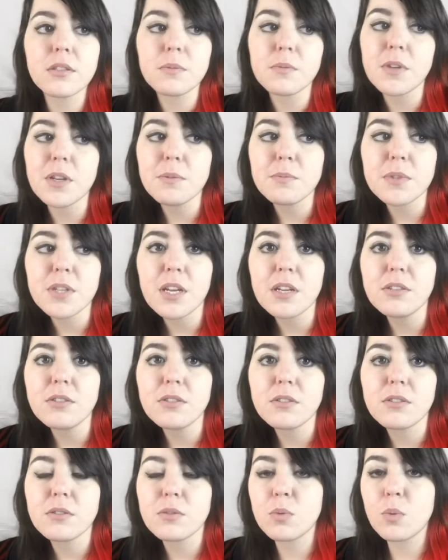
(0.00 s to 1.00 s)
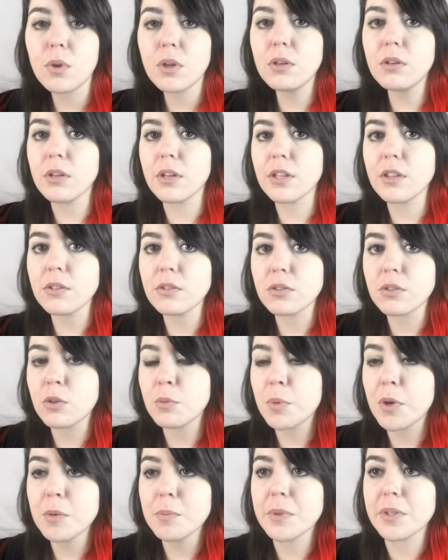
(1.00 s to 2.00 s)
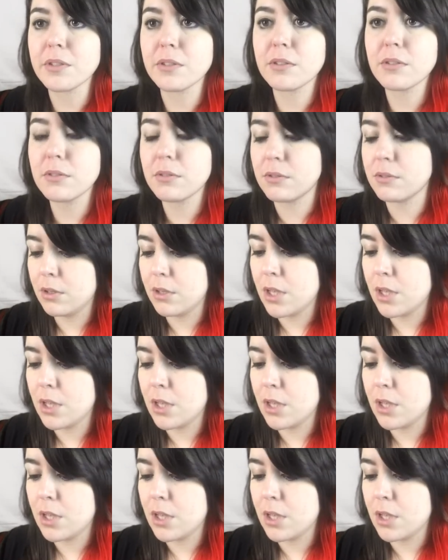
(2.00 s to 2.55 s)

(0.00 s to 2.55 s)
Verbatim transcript: Sometimes I just squiggle and there's no purpose.